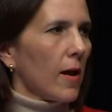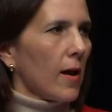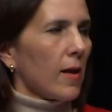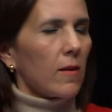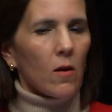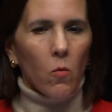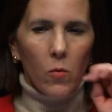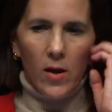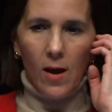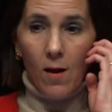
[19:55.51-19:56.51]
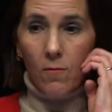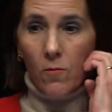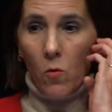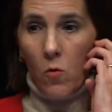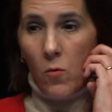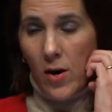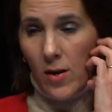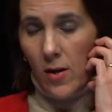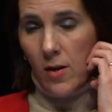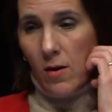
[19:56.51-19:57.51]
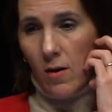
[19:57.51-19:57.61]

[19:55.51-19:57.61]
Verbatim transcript: and we have already,